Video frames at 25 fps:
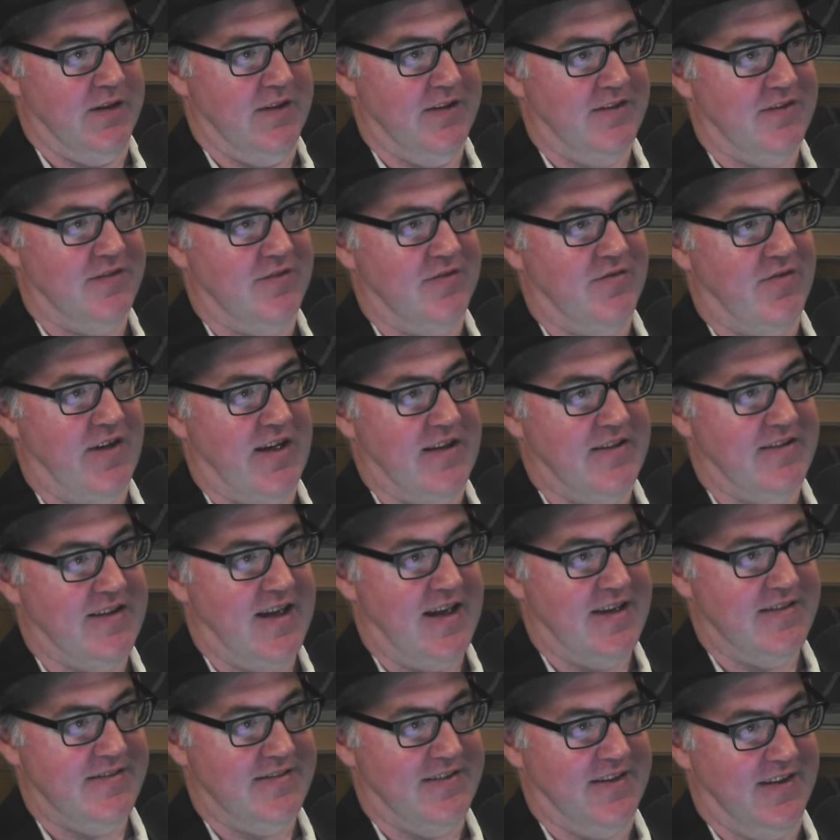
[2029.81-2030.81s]
This is
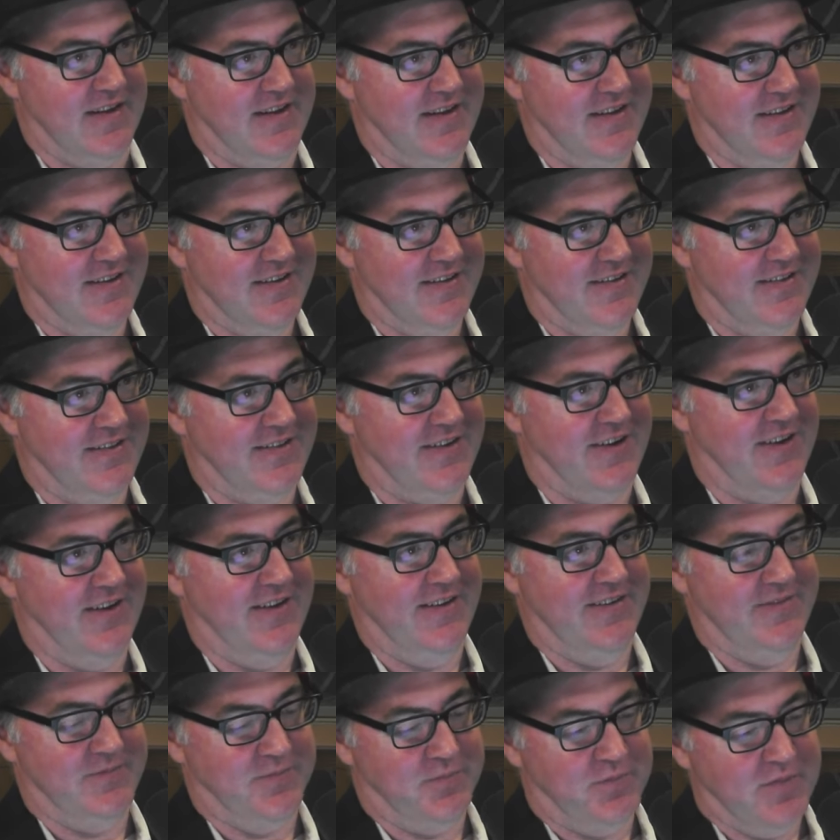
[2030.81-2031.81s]
fantastic, right?